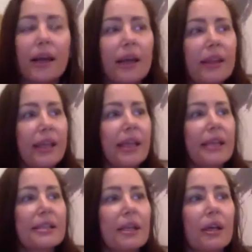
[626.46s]

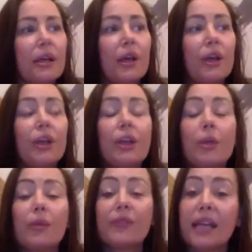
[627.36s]
things that, you know,
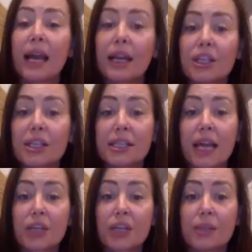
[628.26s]
with the anxious
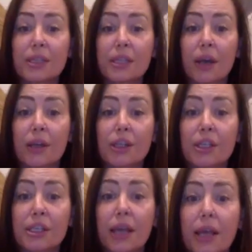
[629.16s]
attachment style, it's
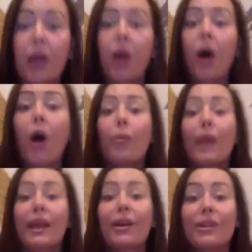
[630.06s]
just like, oh
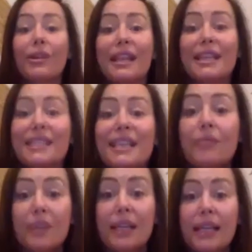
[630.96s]
my God, they
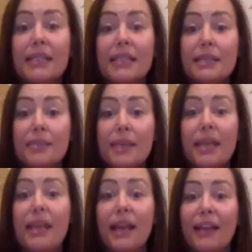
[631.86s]
seem really into
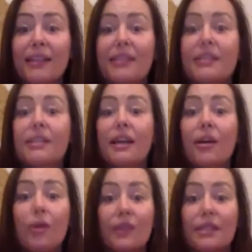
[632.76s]
me, and
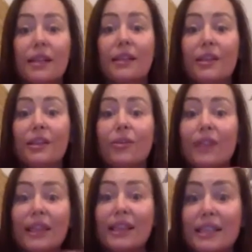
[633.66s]
all of a sudden you're
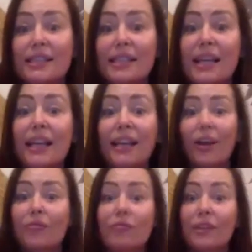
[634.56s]
in this thing
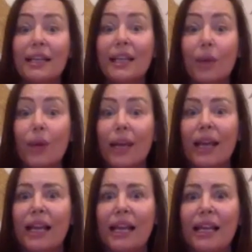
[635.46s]
like really
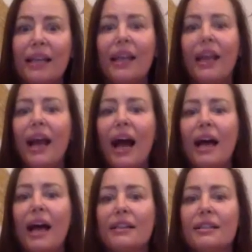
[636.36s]
quickly,
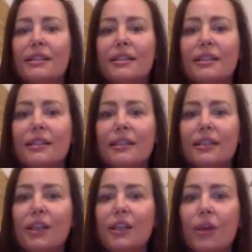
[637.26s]
and,
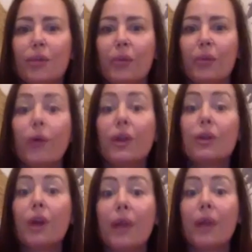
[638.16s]
you know, before you
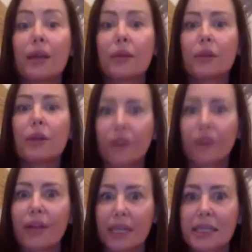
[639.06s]
know it, you're
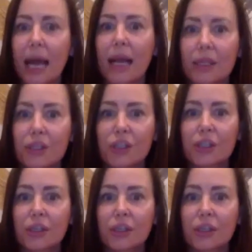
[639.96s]
very attached.